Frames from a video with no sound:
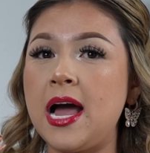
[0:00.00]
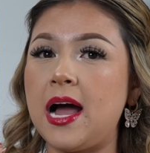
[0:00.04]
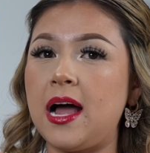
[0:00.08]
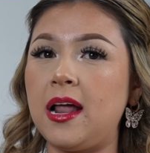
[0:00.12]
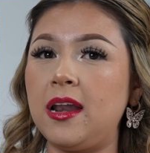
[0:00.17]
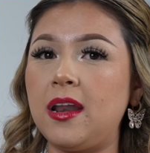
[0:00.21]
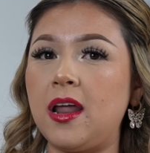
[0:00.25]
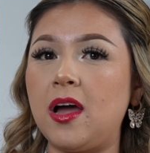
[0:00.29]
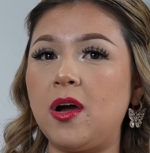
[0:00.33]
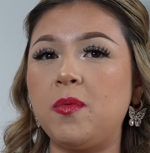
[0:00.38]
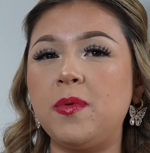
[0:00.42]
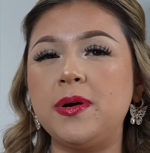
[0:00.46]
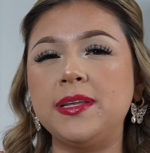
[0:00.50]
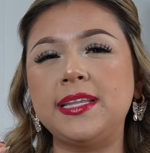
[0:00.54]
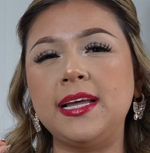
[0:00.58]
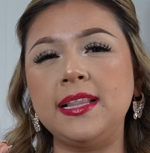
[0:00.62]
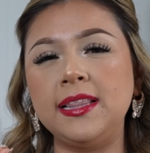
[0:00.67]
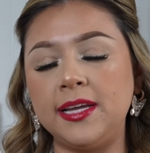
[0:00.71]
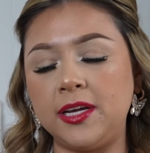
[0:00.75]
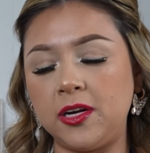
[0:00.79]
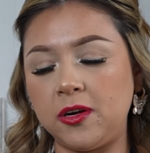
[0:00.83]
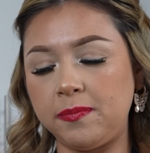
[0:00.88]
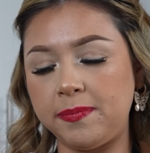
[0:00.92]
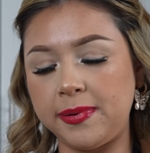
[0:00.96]
along with a
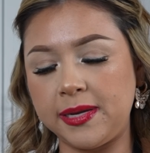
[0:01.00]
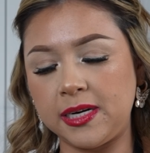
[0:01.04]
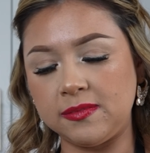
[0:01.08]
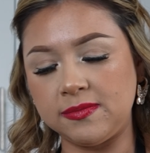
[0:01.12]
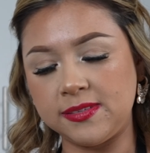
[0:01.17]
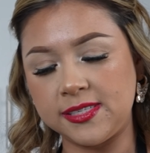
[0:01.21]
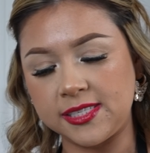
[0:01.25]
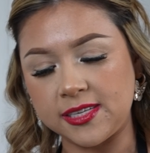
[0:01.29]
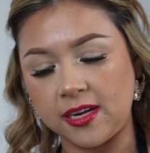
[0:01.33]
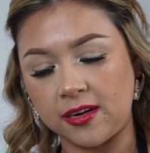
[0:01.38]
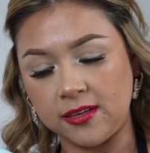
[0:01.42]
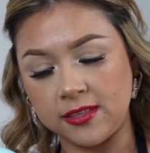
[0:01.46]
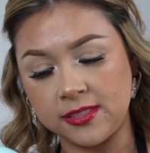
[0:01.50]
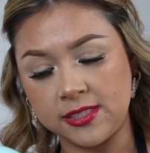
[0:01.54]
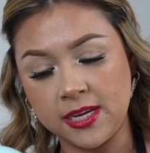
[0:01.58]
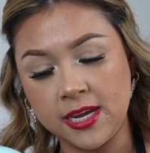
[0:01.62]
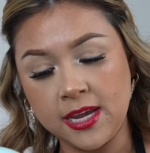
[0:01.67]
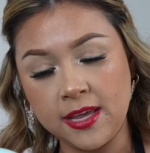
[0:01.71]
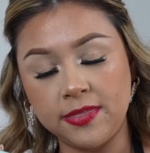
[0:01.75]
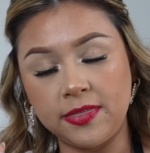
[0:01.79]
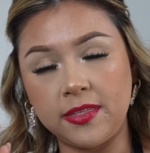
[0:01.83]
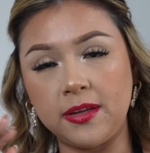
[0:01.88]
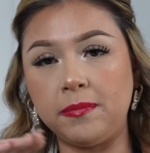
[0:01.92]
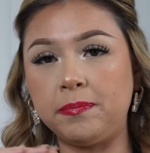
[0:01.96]
little bit of salt.
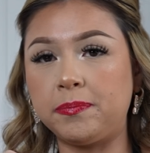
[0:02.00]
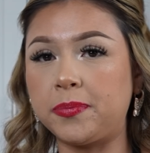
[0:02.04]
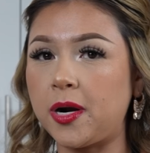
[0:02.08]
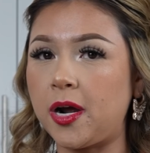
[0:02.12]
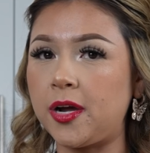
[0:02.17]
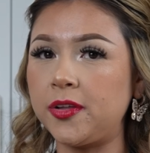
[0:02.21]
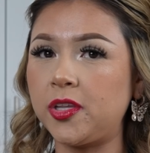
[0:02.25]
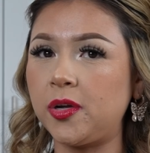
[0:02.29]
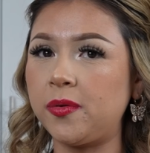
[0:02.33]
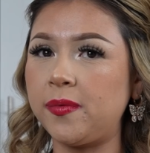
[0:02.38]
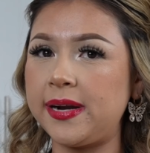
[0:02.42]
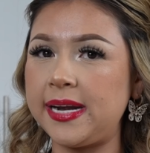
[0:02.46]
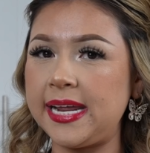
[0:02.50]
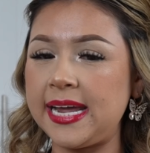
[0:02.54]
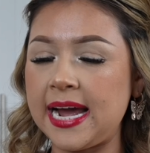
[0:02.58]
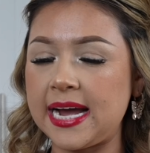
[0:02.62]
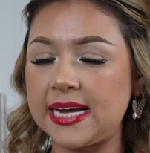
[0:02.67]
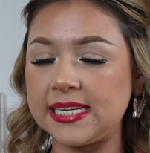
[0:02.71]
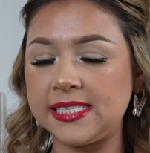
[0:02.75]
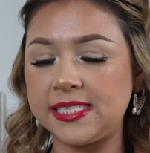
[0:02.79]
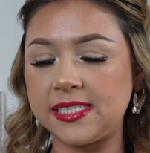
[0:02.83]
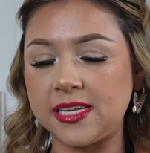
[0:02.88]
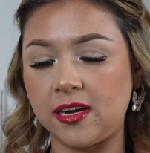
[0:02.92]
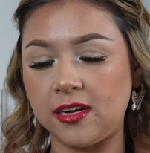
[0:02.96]
The broth already
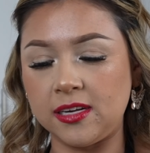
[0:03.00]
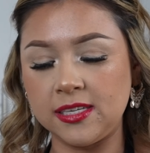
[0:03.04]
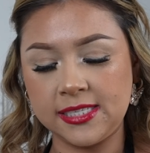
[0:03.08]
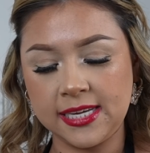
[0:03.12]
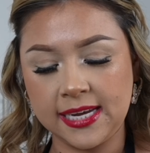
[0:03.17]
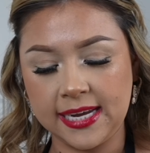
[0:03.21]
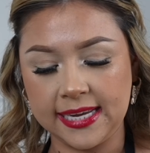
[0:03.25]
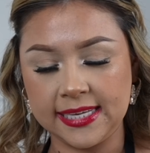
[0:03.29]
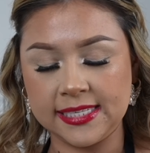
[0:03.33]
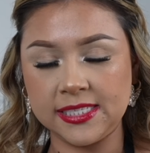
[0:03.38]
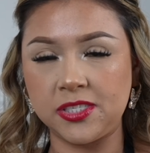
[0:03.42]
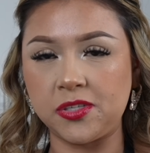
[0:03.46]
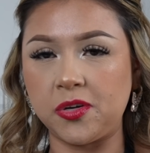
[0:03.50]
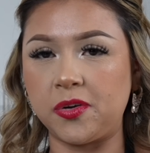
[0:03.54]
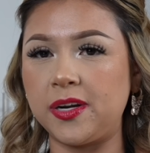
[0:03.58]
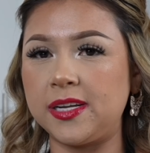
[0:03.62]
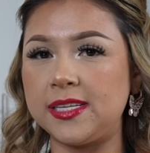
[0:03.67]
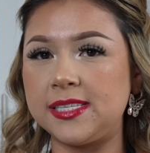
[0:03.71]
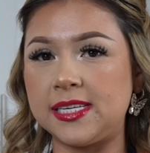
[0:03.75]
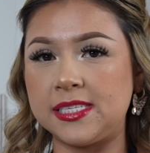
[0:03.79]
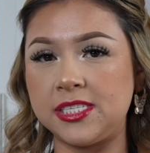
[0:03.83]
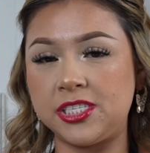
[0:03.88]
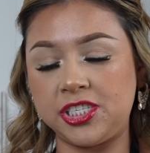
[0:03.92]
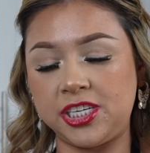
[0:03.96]
has salt and so does
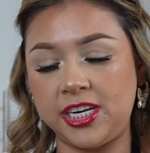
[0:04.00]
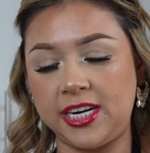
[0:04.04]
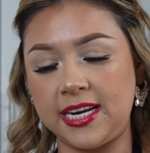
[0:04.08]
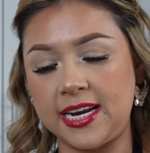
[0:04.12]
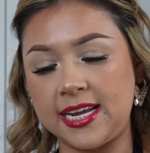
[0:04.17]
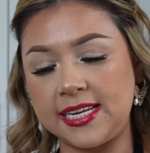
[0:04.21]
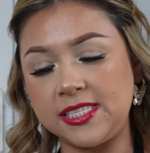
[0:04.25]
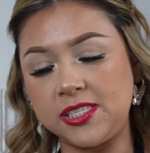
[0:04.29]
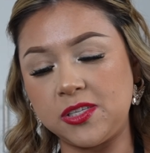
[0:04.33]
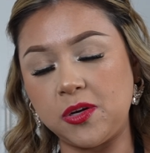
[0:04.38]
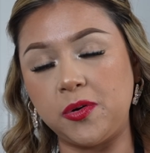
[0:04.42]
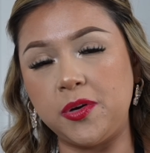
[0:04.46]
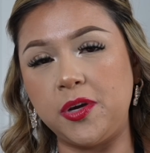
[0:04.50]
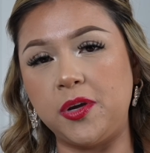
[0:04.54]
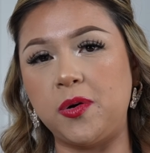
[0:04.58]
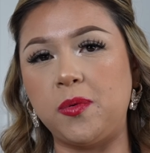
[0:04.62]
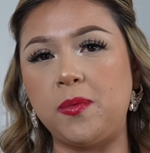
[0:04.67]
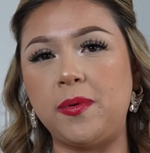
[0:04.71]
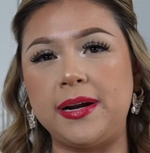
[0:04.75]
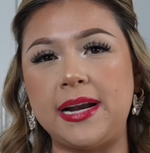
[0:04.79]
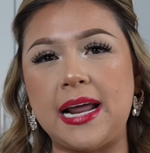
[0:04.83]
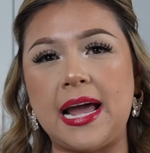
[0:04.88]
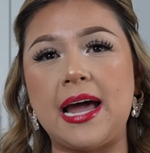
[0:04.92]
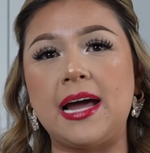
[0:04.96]
the chile, so you don't
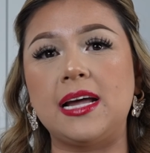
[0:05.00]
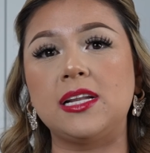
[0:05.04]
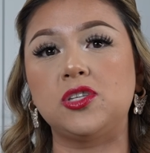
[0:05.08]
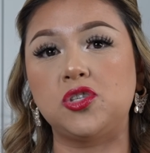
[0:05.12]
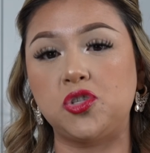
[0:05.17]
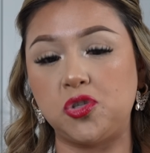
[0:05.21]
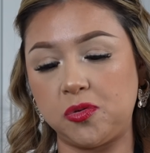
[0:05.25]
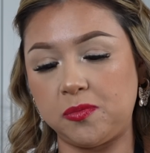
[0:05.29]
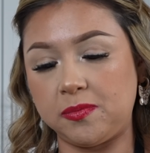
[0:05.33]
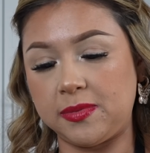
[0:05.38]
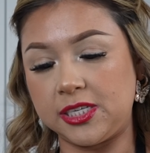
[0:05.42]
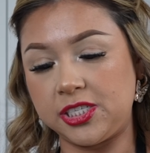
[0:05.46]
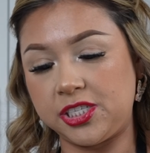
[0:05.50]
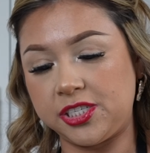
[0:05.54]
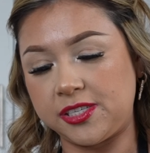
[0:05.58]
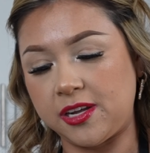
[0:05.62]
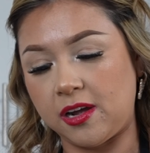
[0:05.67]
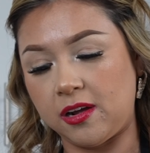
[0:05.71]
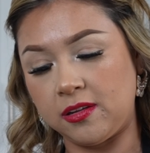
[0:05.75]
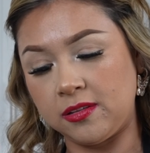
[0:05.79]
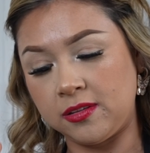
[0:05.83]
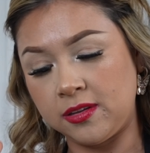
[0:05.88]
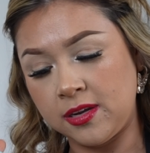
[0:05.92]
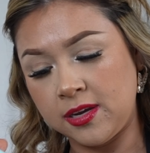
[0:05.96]
want to add too much
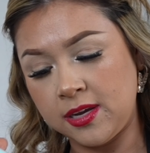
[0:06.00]
salt.